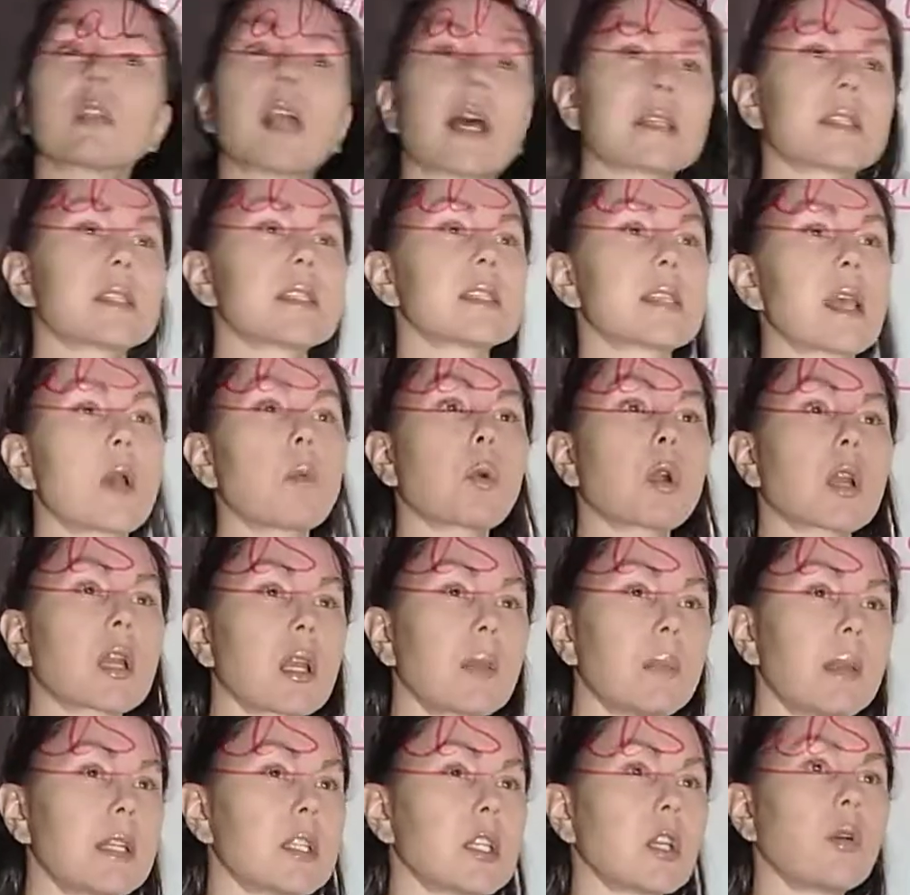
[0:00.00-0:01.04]
lessons that we're going to
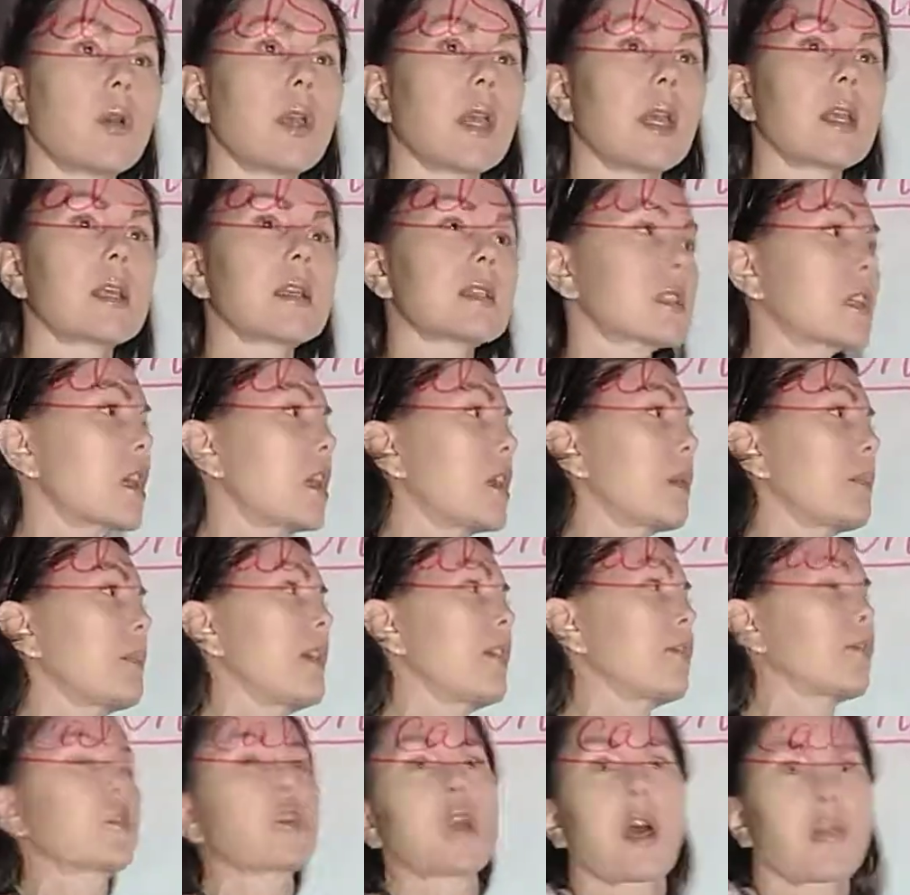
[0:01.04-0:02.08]
be doing is going to be
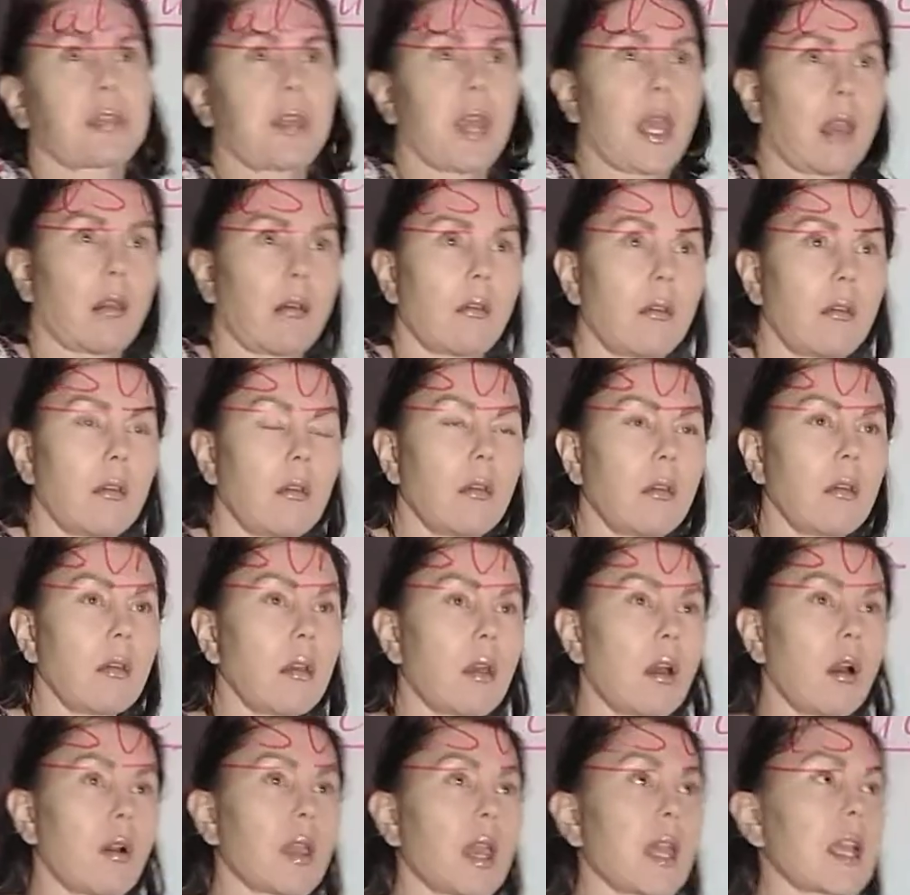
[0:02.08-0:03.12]
for nothing.
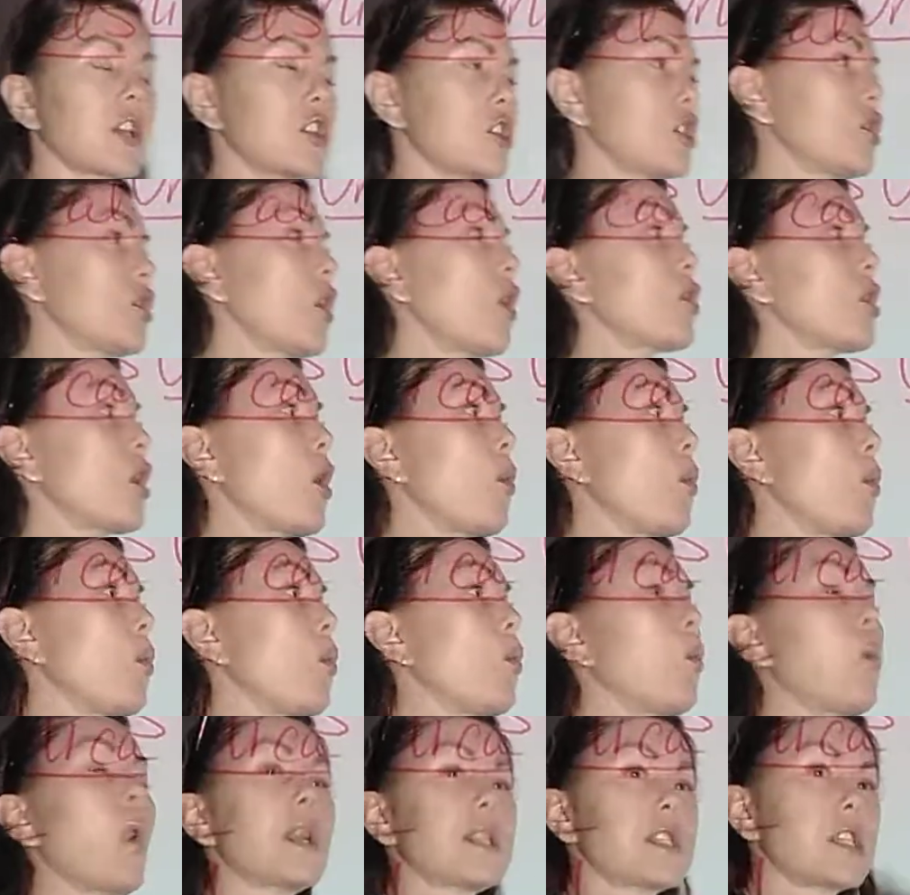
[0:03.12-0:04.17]
Okay, because you don't know
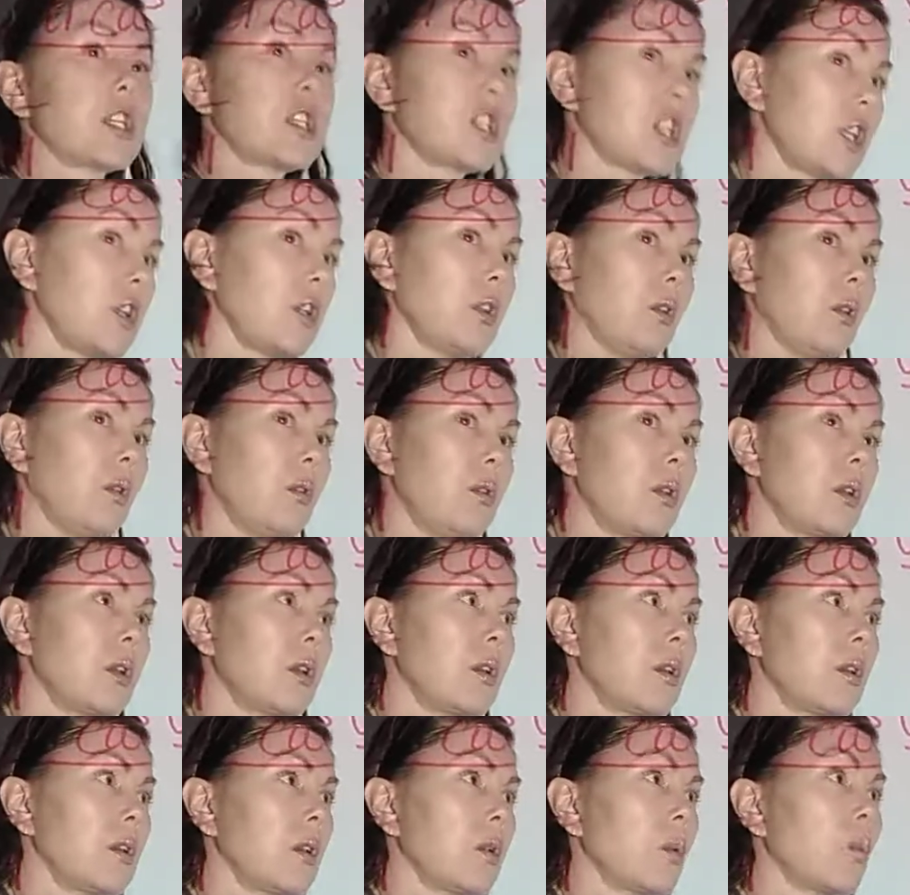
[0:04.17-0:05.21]
what to do
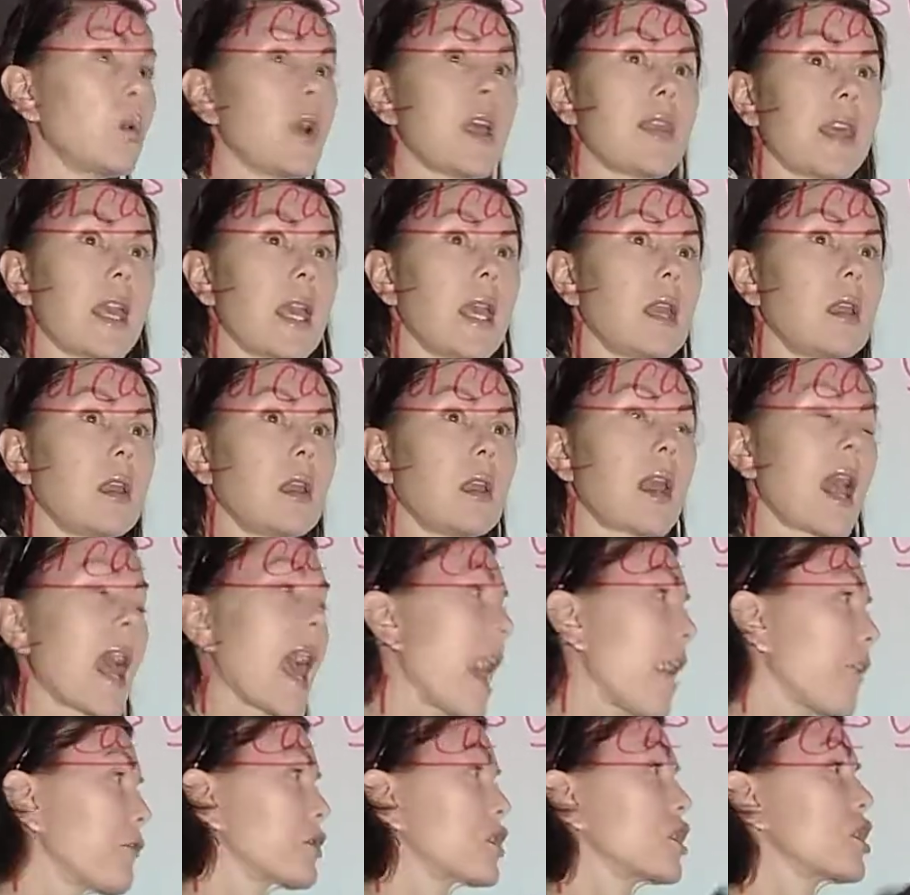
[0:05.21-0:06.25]
with it
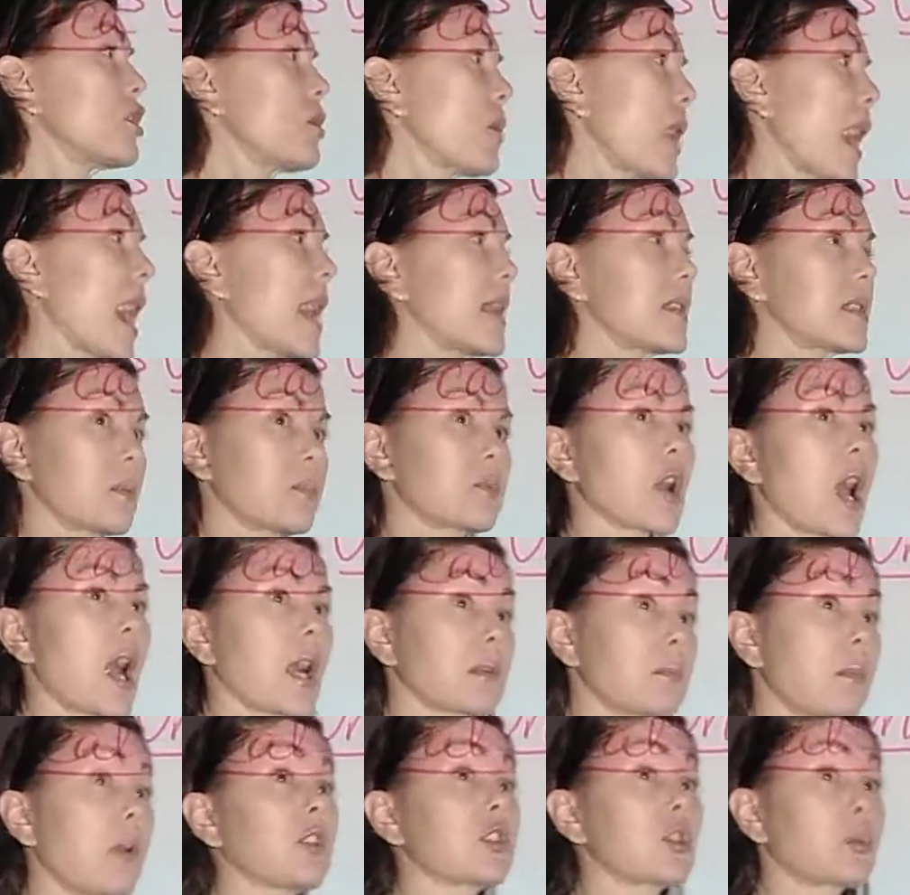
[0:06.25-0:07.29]
after you add, subtract,
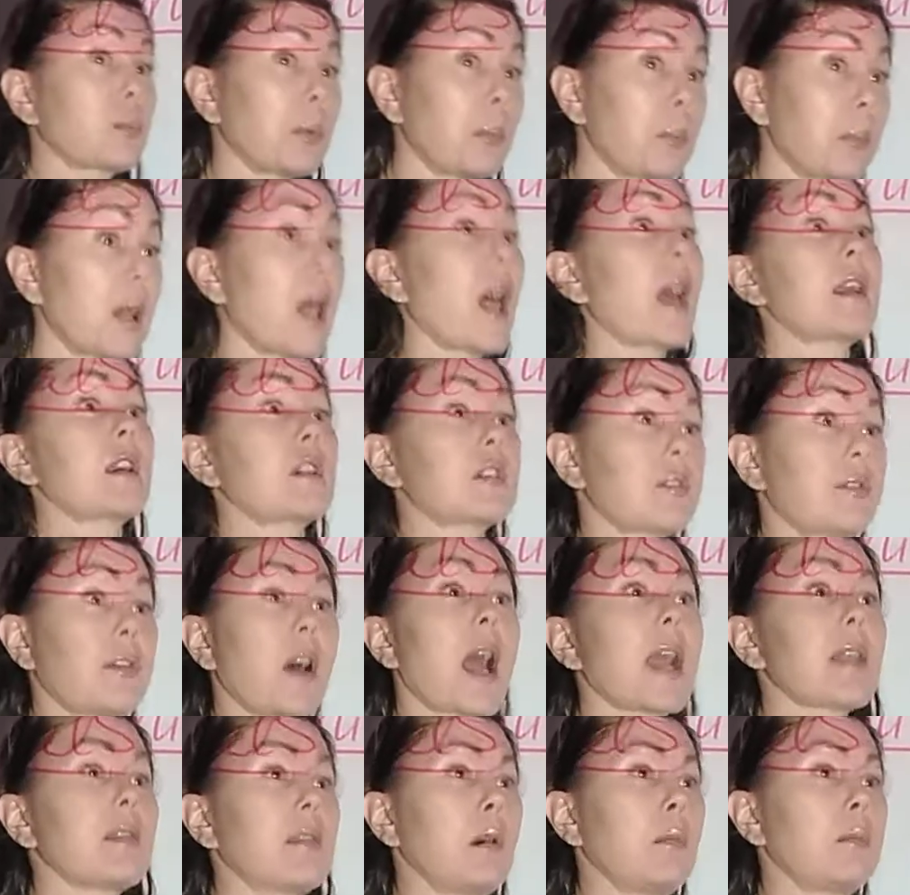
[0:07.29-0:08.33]
multiply, or
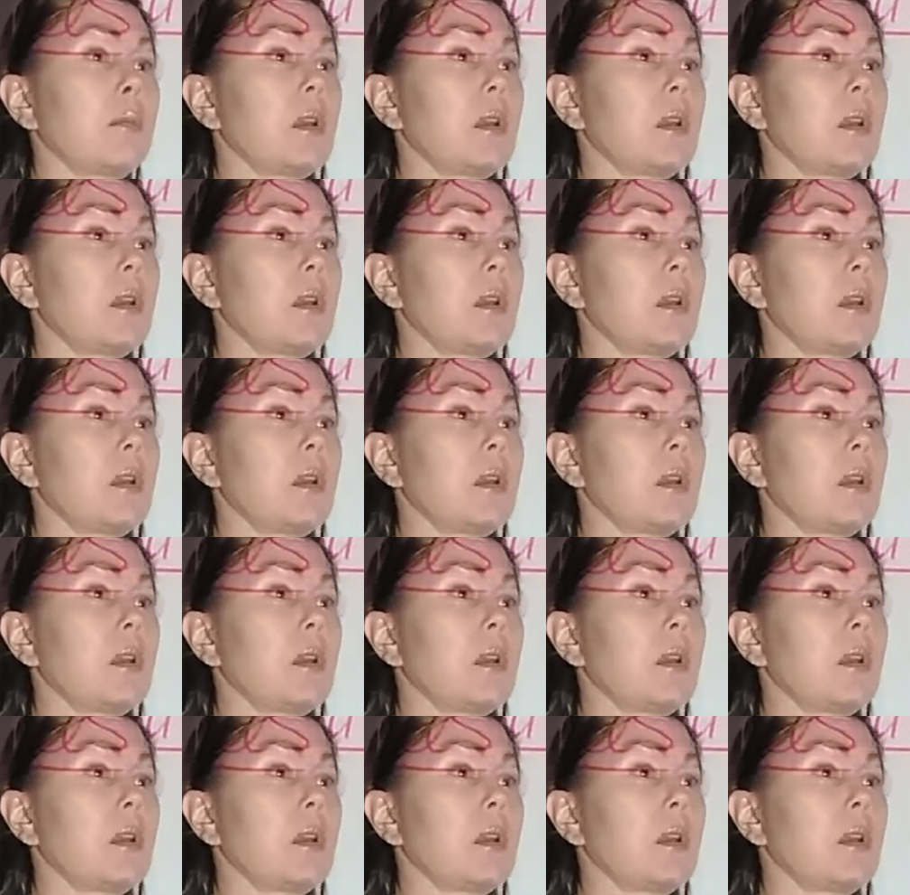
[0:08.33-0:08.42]
divide them.